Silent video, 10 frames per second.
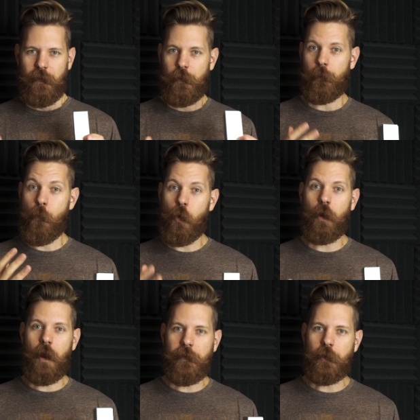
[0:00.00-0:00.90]
they're
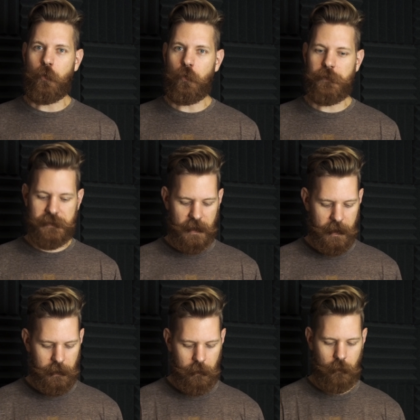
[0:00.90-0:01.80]
more on the cool
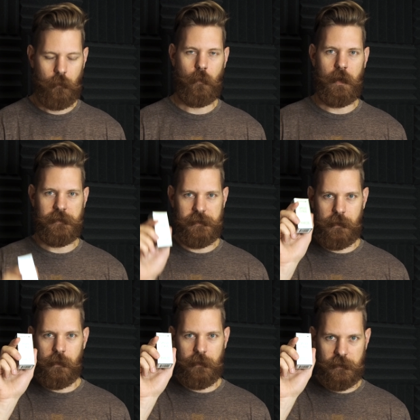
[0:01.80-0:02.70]
side, whereas
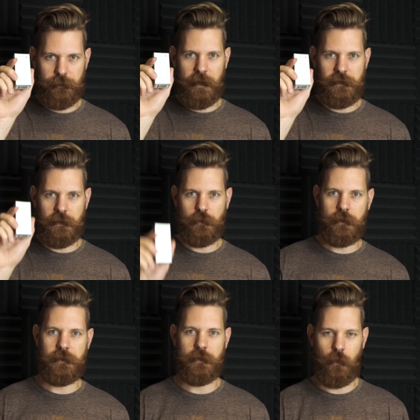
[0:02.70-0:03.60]
the spiced
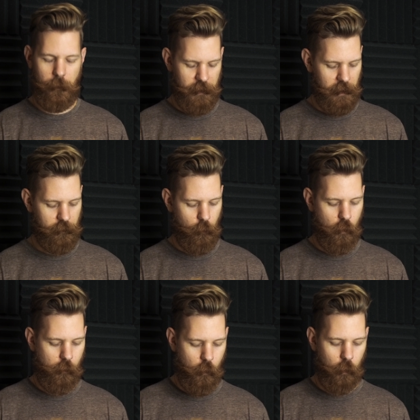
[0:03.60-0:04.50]
citrus is going to be on
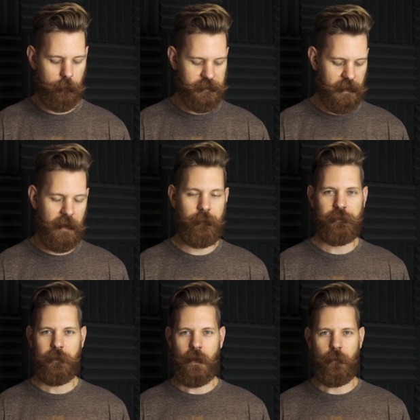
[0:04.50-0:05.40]
the warm side.
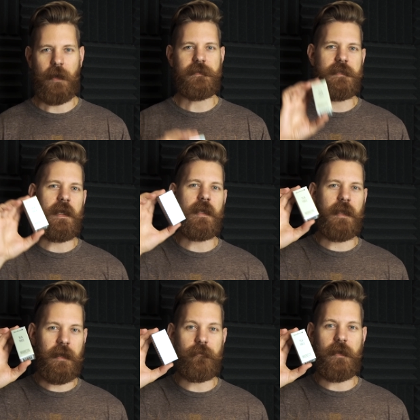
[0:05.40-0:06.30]
But I'd say
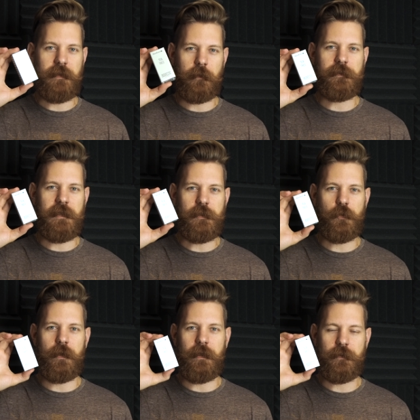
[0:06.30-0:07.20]
kind of like your tea
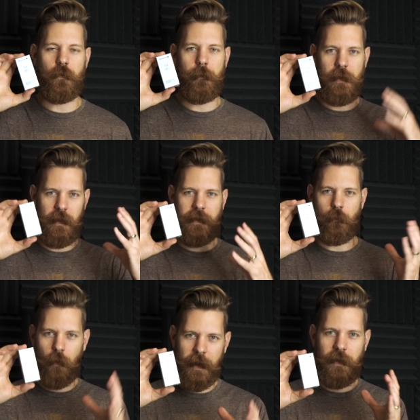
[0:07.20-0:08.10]
tree is going to be like
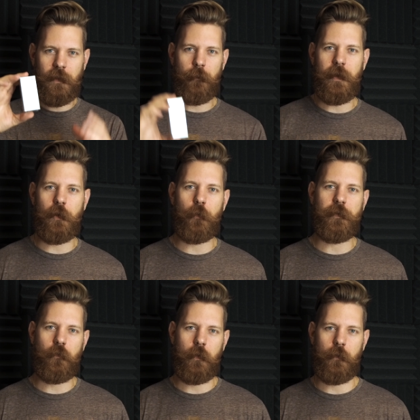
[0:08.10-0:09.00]
right in the middle
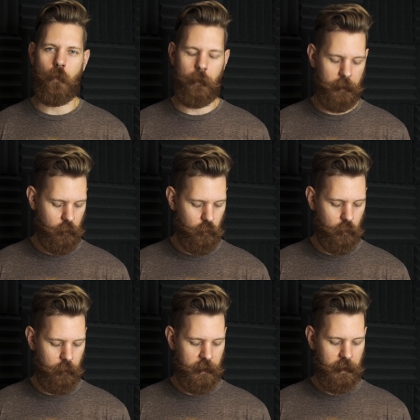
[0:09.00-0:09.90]
between warm and
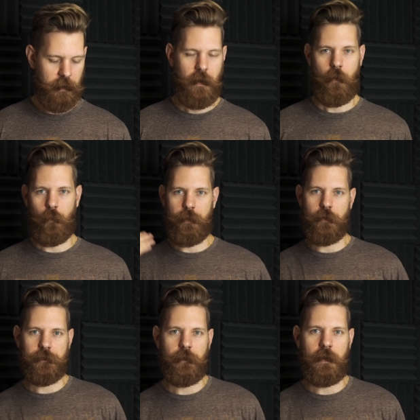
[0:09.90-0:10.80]
cool with
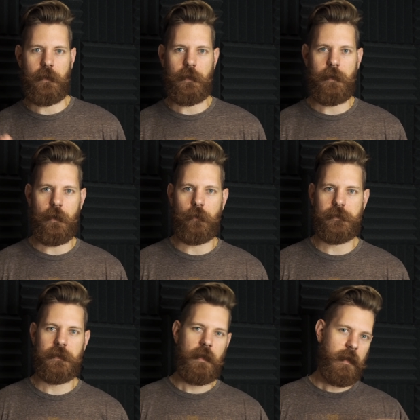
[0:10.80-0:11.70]
those vanilla
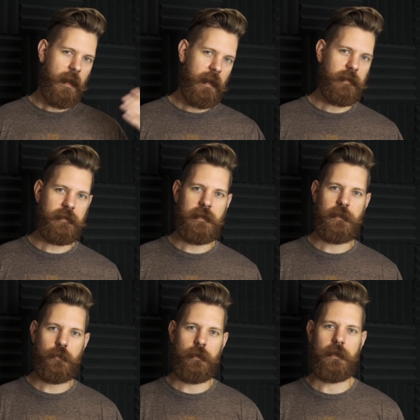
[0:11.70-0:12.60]
notes and the tea
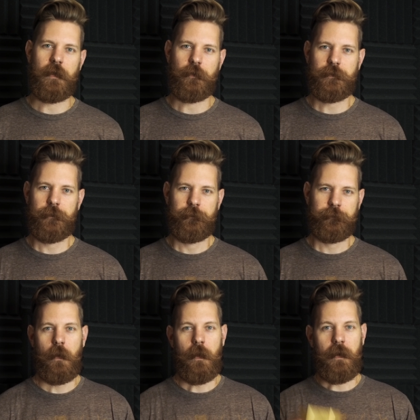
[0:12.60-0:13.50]
tree notes.
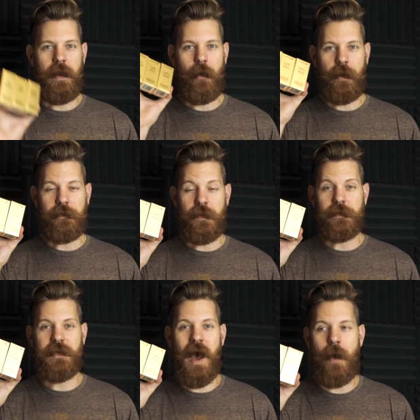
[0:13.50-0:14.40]
Now at the
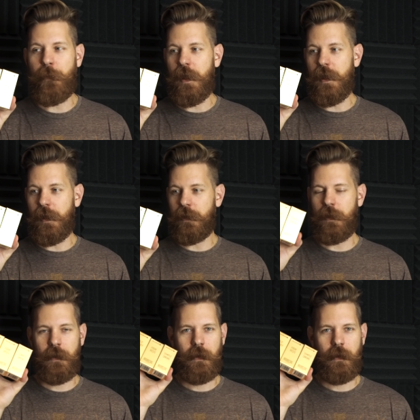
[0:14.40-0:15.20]
top end